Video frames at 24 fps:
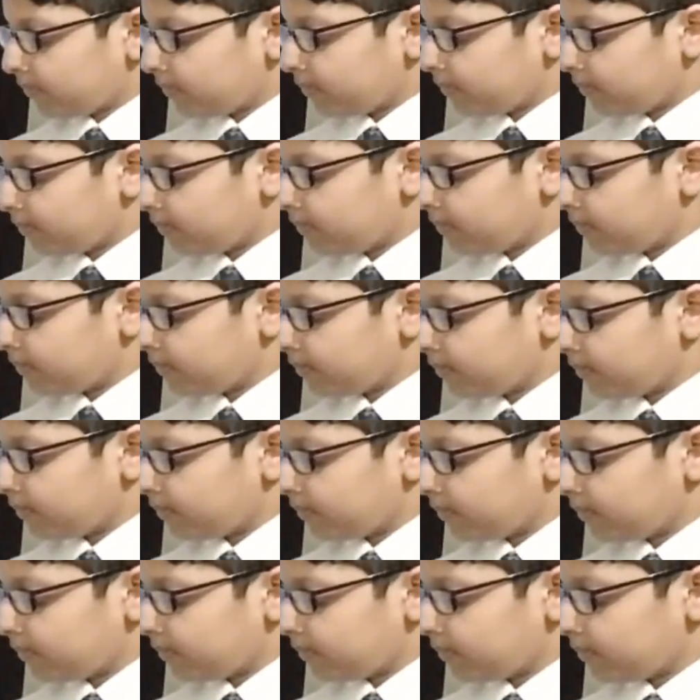
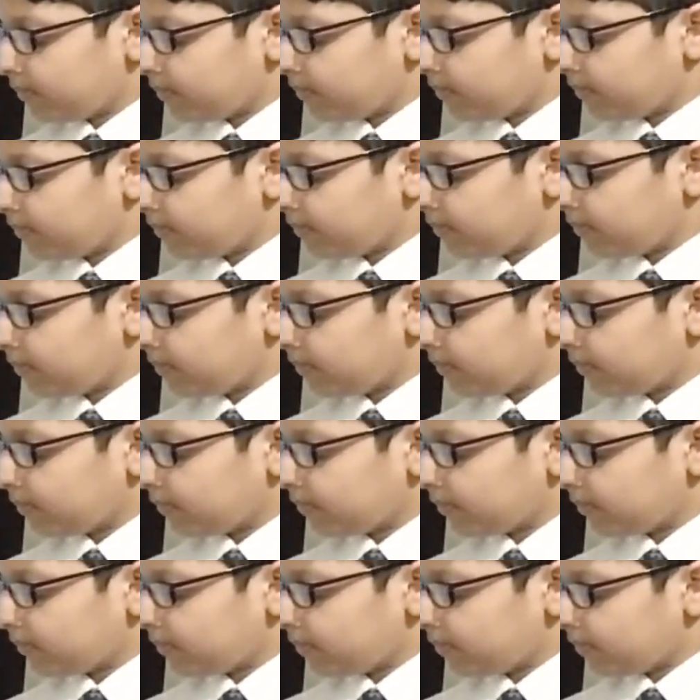
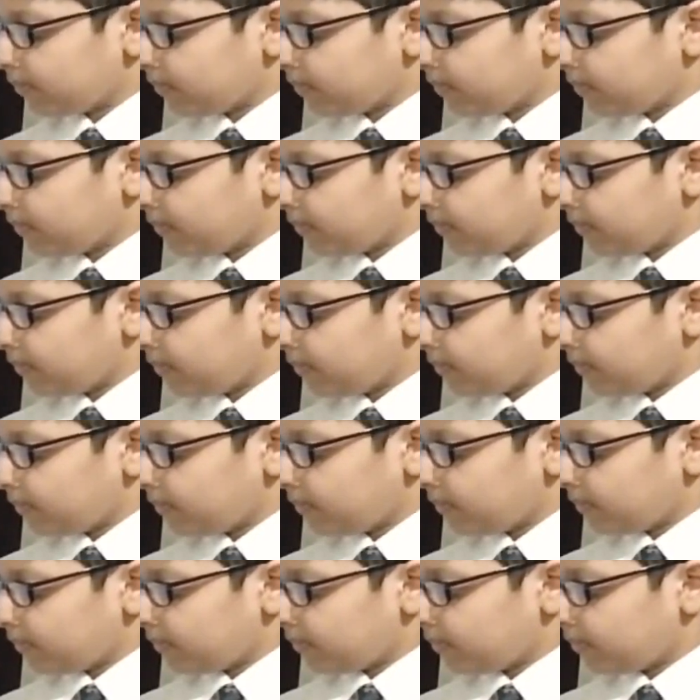
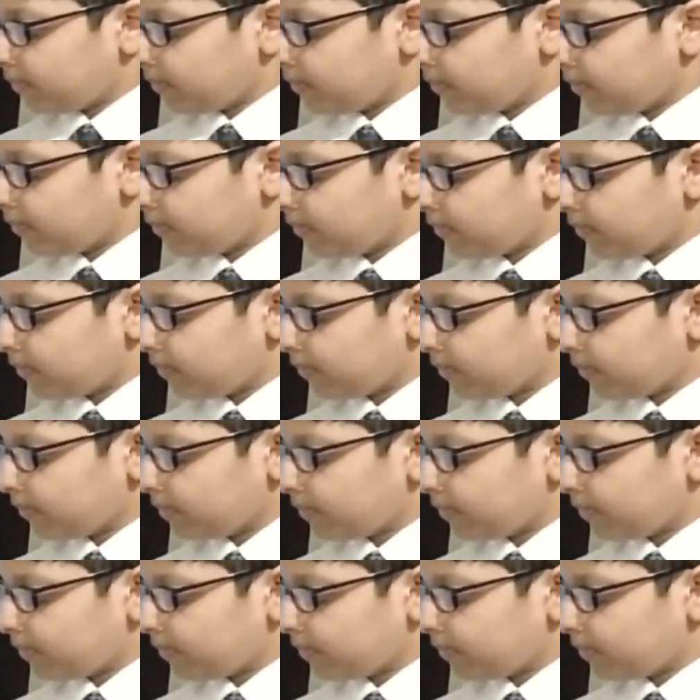No one is speaking in this clip.